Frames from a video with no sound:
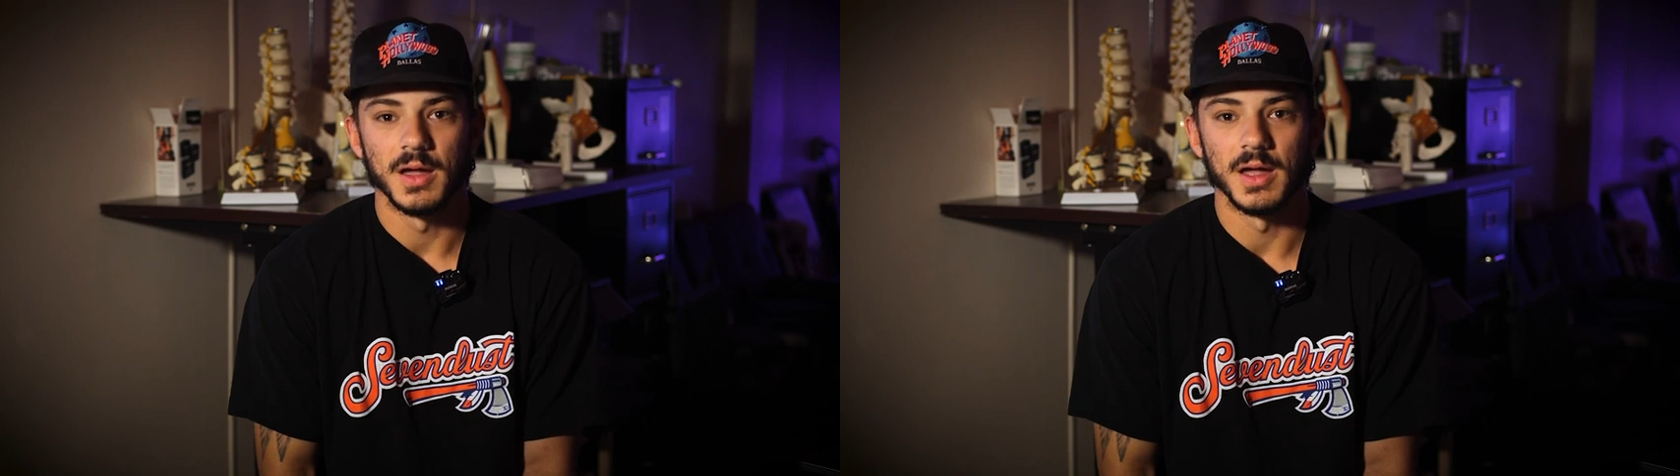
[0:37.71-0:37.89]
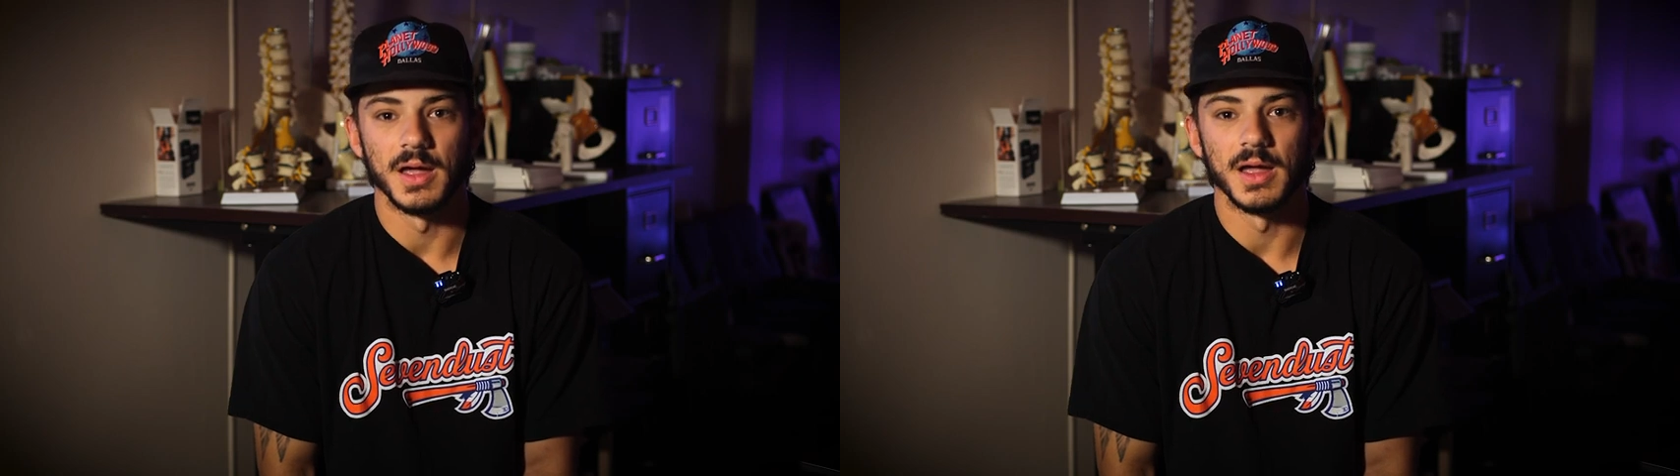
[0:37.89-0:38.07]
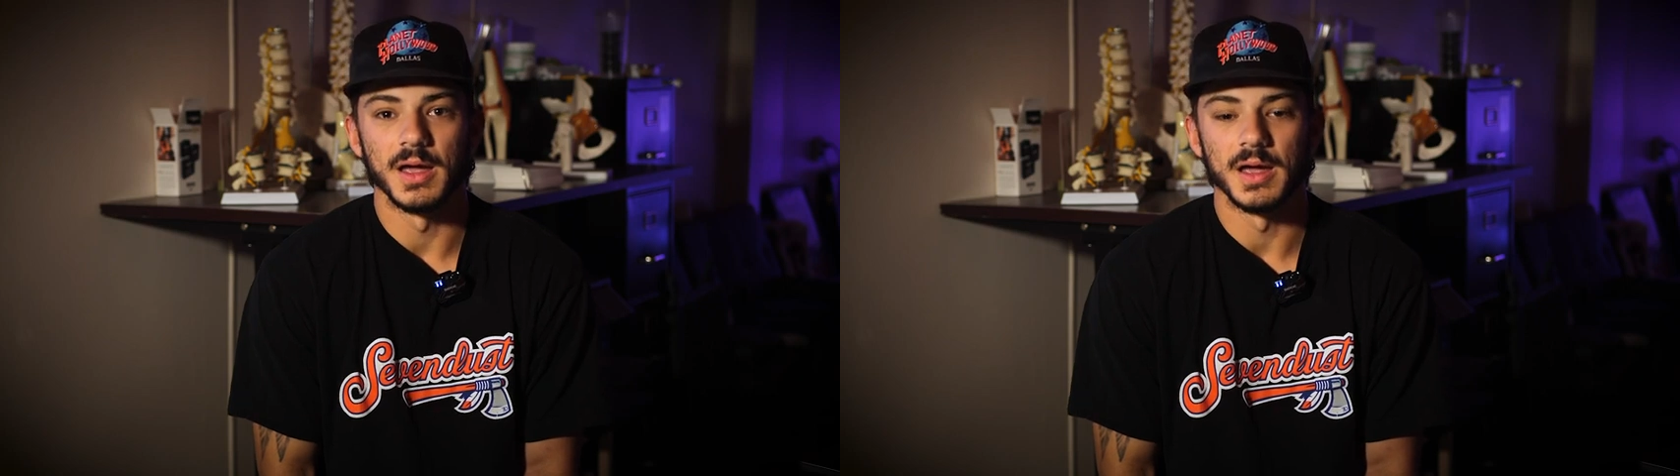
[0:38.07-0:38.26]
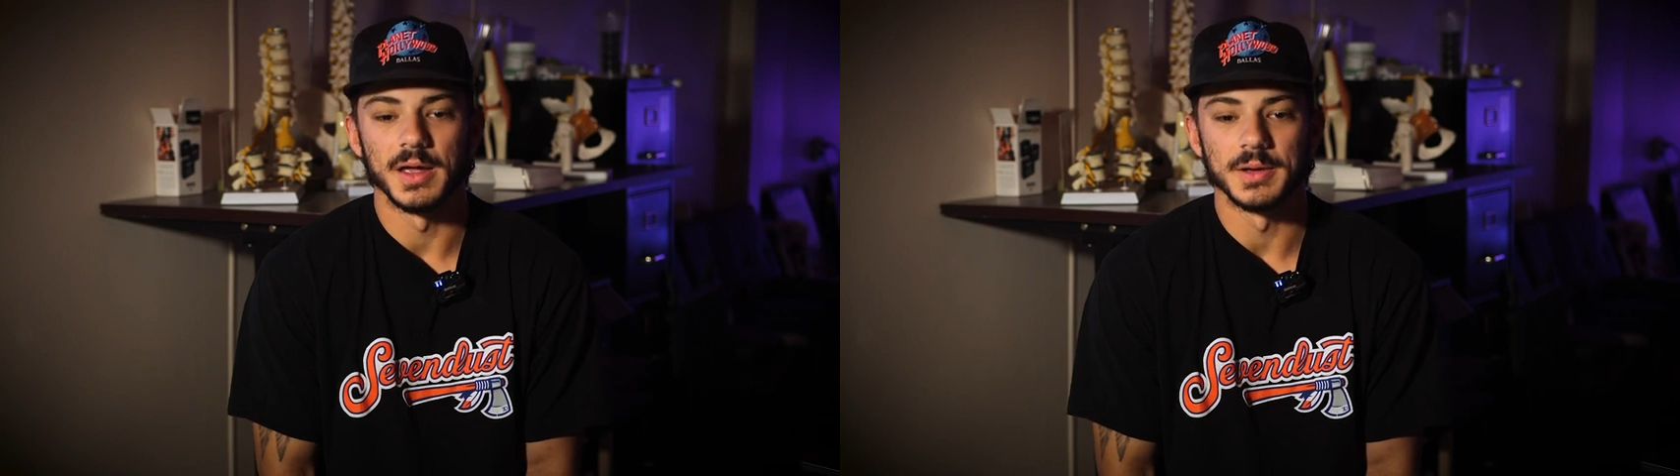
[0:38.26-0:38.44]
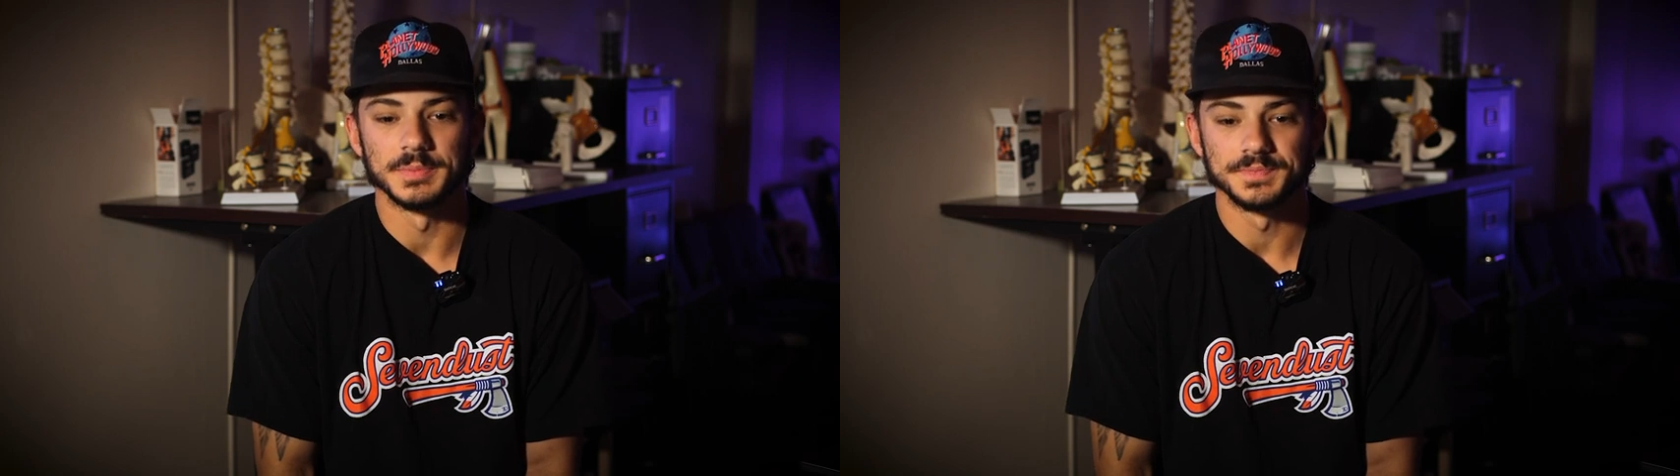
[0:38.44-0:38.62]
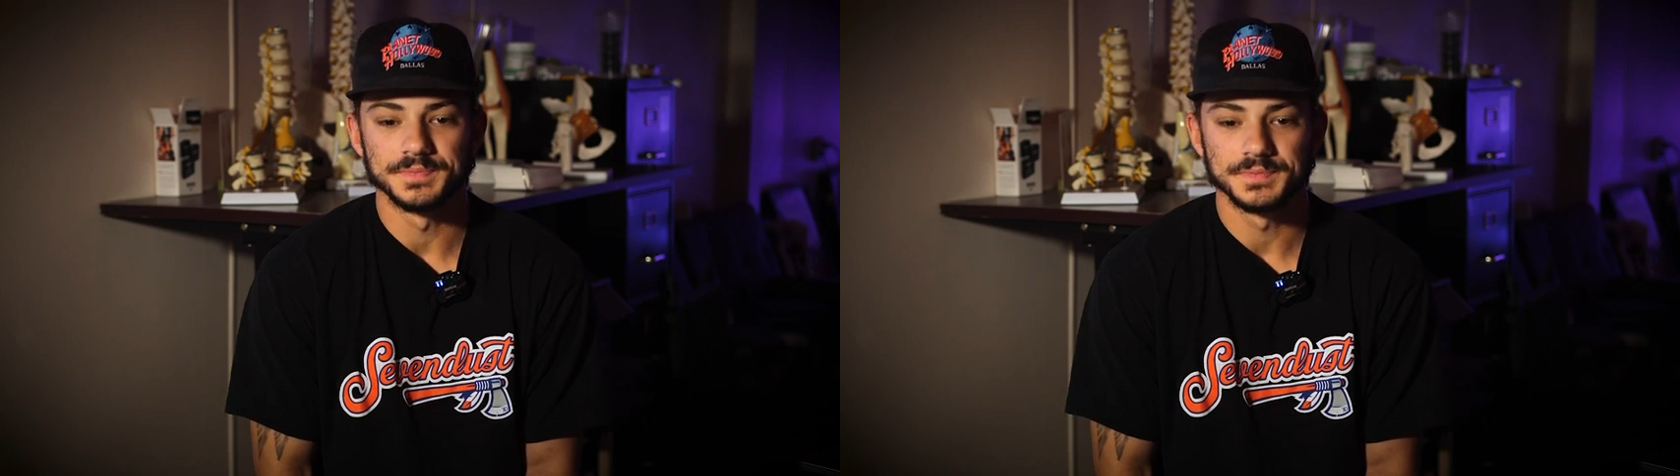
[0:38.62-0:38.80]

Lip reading: And